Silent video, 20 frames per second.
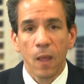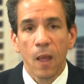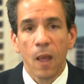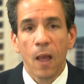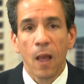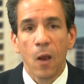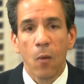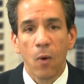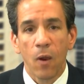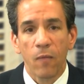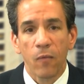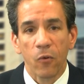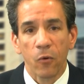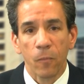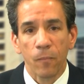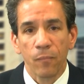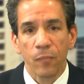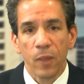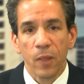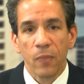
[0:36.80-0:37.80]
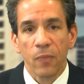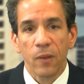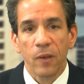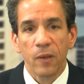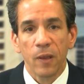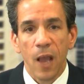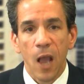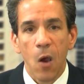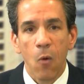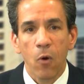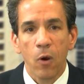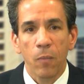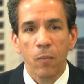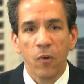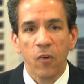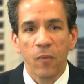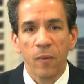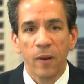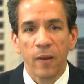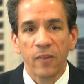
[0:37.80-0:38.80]
However, the downward
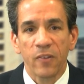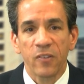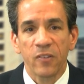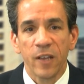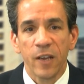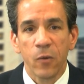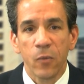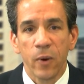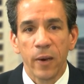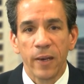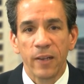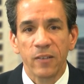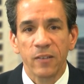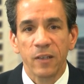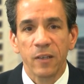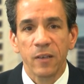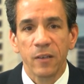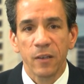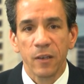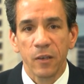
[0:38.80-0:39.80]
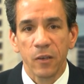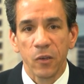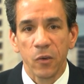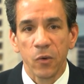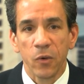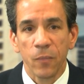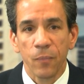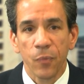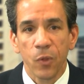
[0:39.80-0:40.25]
movement of state ratings continued,